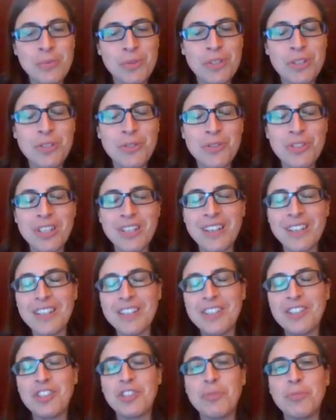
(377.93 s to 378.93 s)
We're using an
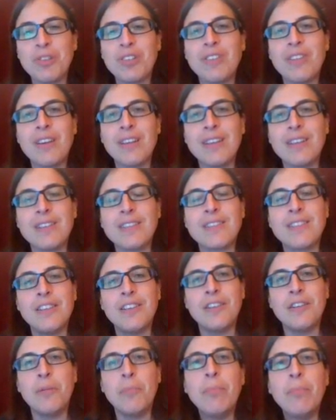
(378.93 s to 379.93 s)
instrument that is
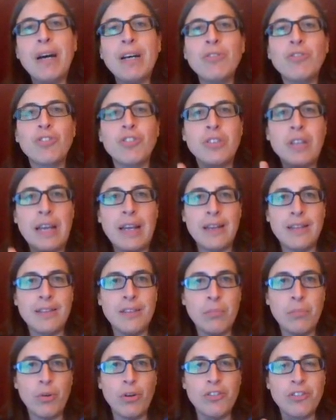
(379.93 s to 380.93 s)
mounted at
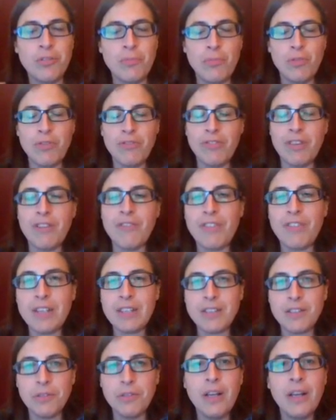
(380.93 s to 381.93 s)
the bottom of a
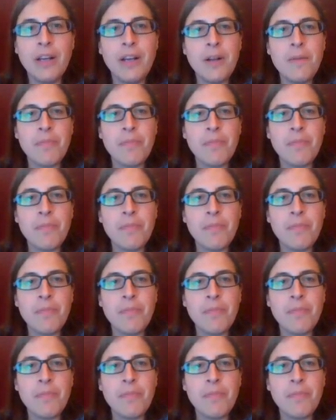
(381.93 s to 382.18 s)
vessel.